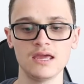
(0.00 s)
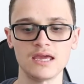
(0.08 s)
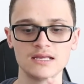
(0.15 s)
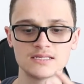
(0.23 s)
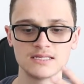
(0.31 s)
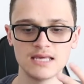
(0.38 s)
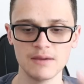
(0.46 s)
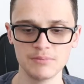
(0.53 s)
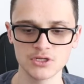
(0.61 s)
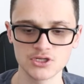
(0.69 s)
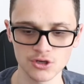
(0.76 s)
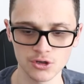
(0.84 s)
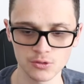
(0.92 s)
It's the
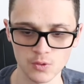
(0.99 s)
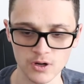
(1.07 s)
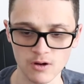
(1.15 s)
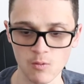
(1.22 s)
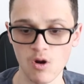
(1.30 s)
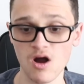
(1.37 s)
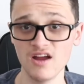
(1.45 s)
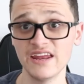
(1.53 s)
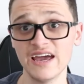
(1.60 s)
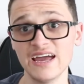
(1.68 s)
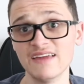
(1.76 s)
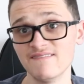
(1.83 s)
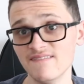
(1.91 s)
episode where
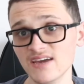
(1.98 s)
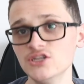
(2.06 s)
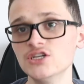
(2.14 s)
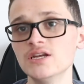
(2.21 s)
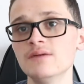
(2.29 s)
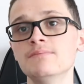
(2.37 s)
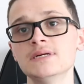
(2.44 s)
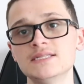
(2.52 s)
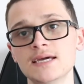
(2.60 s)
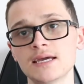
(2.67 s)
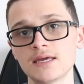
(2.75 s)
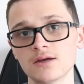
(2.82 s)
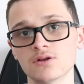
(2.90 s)
Wanda and Vision in
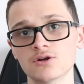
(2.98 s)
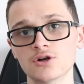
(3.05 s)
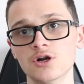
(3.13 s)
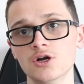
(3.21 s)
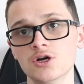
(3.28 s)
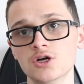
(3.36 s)
particular